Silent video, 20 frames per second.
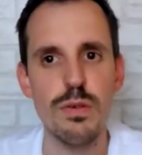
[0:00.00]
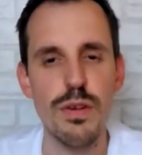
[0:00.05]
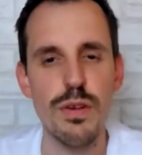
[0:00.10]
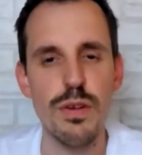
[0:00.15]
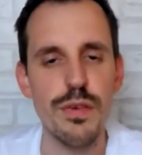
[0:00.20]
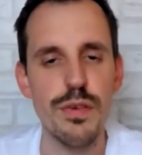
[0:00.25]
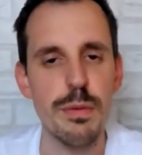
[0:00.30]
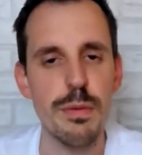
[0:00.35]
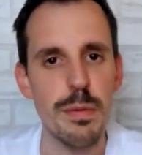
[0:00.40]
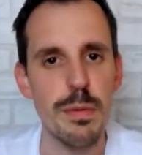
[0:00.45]
or
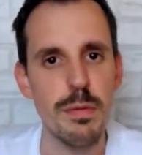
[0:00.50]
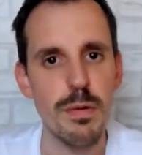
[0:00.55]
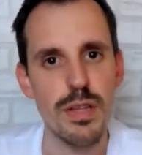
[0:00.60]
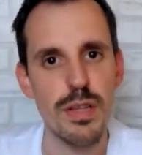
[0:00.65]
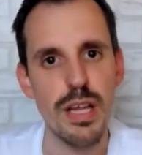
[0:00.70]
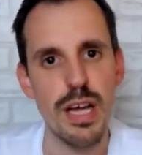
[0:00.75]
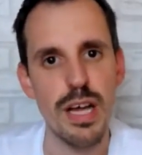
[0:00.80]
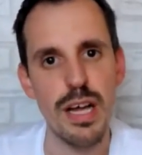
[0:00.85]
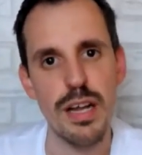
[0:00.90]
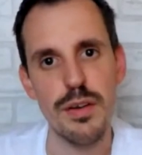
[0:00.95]
3 people
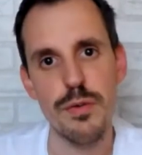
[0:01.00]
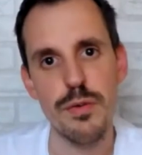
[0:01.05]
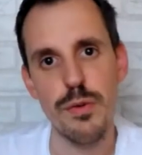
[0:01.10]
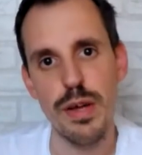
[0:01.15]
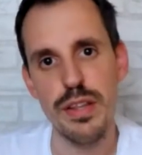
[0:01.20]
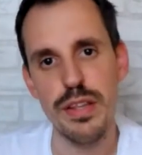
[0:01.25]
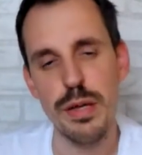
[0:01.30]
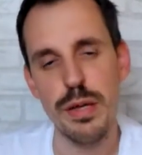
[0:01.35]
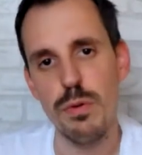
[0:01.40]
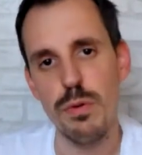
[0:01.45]
that
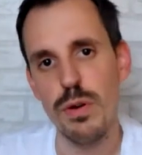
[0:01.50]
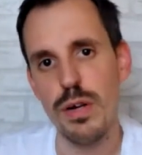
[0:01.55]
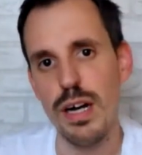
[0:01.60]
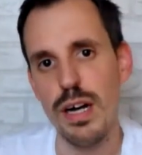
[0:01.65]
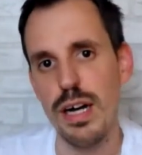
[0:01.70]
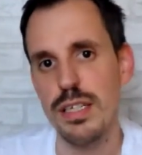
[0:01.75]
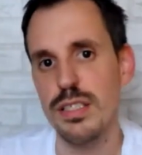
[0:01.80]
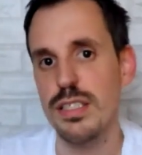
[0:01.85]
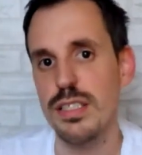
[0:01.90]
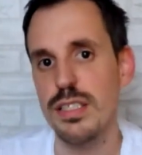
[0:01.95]
read the book
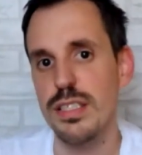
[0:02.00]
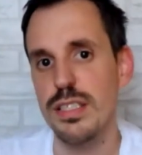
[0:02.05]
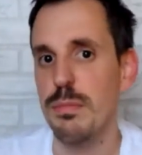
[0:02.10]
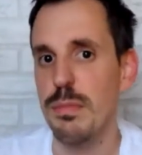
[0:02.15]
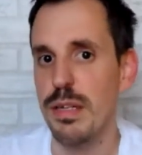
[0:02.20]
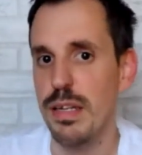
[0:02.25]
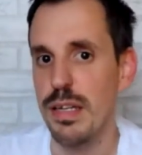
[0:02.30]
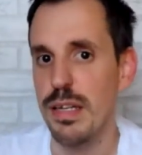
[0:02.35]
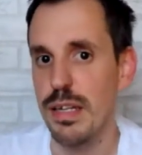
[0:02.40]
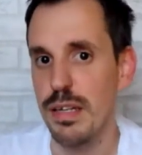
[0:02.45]
and sent
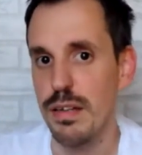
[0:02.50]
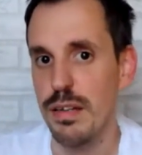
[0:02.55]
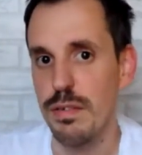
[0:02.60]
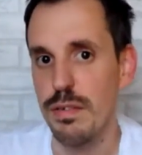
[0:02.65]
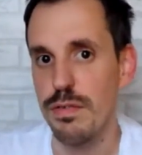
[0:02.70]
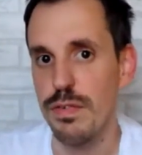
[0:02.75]
me